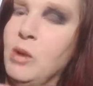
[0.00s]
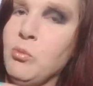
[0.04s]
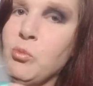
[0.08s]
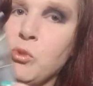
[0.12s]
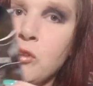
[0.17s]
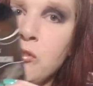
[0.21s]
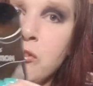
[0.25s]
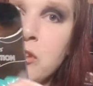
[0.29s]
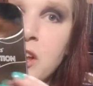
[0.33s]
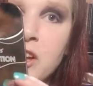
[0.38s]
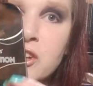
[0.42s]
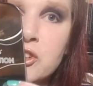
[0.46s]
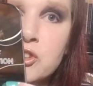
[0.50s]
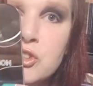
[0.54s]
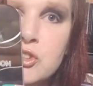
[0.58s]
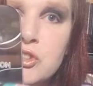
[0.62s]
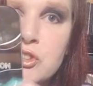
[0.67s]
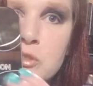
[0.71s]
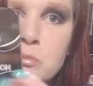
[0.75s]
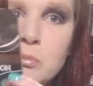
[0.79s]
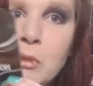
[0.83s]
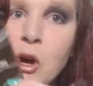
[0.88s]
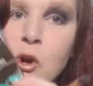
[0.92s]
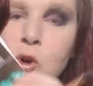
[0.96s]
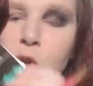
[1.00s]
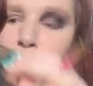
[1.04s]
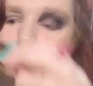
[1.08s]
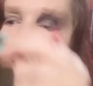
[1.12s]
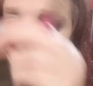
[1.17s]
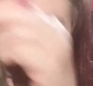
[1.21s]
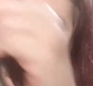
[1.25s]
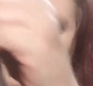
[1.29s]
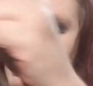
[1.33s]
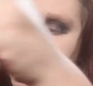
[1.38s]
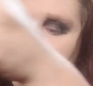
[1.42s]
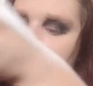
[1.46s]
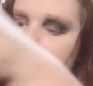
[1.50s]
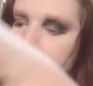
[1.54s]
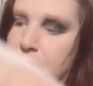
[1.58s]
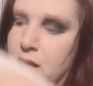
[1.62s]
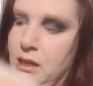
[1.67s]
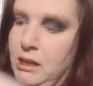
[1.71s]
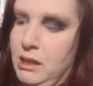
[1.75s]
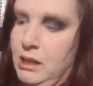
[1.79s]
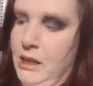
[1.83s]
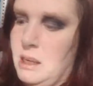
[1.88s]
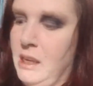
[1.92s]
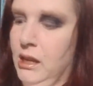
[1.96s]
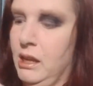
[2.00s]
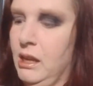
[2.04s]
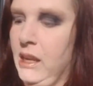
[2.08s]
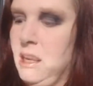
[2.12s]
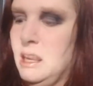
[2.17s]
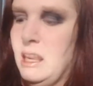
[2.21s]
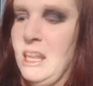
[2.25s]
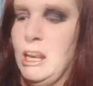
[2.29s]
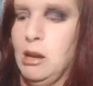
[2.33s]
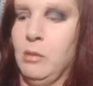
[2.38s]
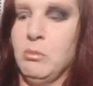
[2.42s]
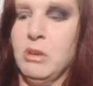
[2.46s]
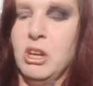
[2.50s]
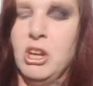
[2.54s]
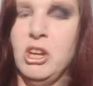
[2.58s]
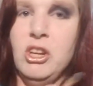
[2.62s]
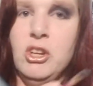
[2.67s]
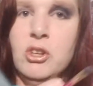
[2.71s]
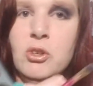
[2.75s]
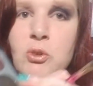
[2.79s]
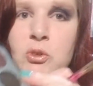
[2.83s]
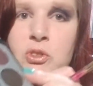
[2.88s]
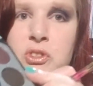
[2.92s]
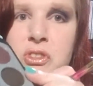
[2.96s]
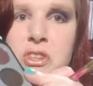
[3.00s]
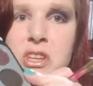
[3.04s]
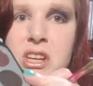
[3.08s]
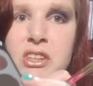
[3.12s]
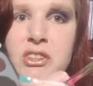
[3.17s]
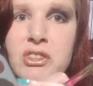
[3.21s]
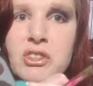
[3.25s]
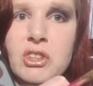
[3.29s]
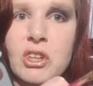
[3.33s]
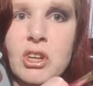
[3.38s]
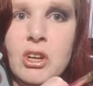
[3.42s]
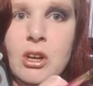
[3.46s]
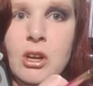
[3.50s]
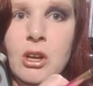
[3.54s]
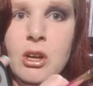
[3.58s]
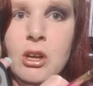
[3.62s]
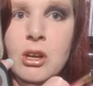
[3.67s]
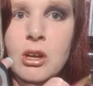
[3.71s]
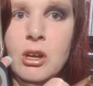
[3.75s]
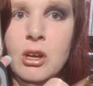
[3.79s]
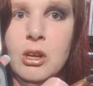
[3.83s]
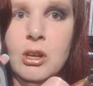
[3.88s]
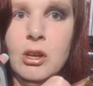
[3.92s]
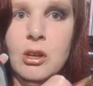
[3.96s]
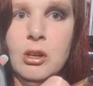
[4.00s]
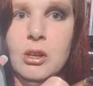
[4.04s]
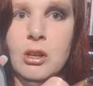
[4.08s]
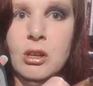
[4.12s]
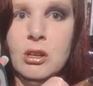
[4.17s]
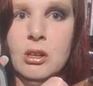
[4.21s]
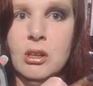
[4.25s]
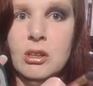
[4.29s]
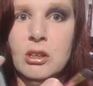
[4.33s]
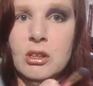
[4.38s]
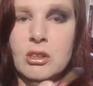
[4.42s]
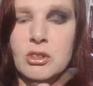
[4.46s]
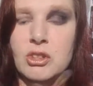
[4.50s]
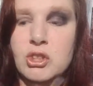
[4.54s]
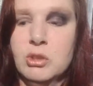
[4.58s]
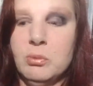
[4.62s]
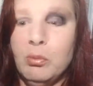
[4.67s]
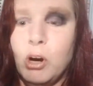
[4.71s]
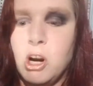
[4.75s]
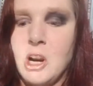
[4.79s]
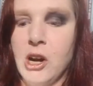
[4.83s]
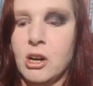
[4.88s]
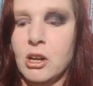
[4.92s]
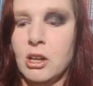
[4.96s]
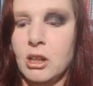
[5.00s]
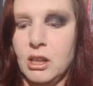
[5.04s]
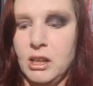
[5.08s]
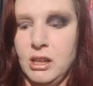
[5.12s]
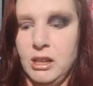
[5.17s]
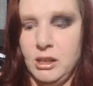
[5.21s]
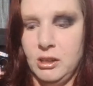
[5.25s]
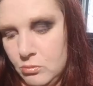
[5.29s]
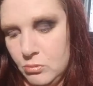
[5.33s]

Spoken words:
Reflection Smoke Palette, and I'm going to use this sparkly